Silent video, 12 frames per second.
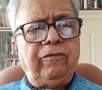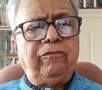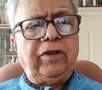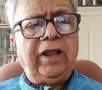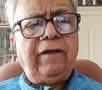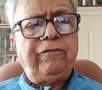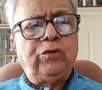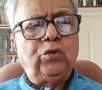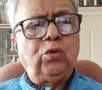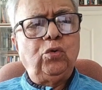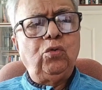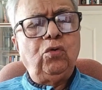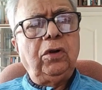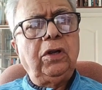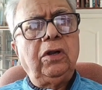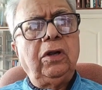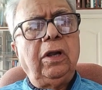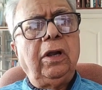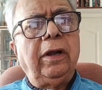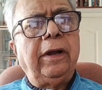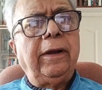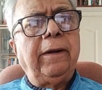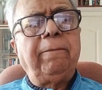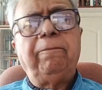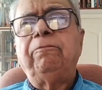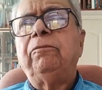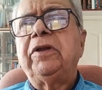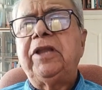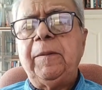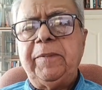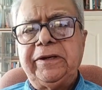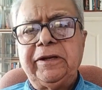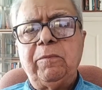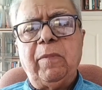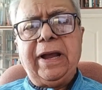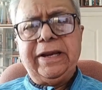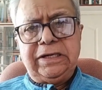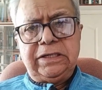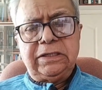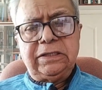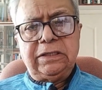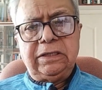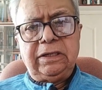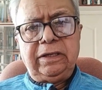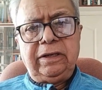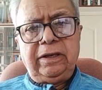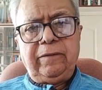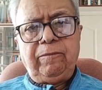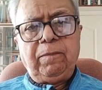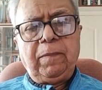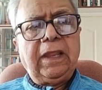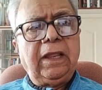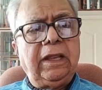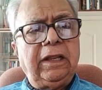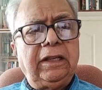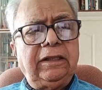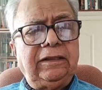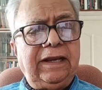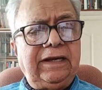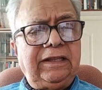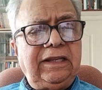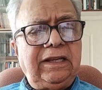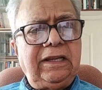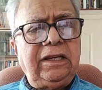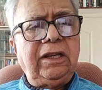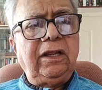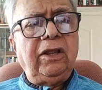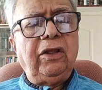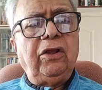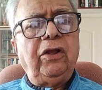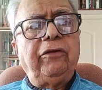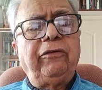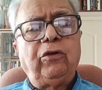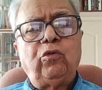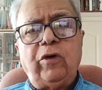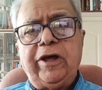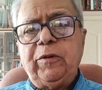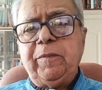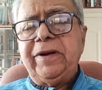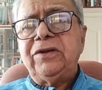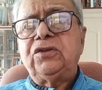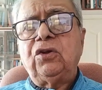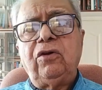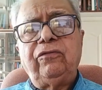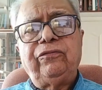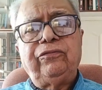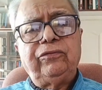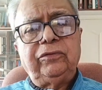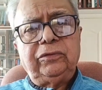we have to keep it in mind that the requirements of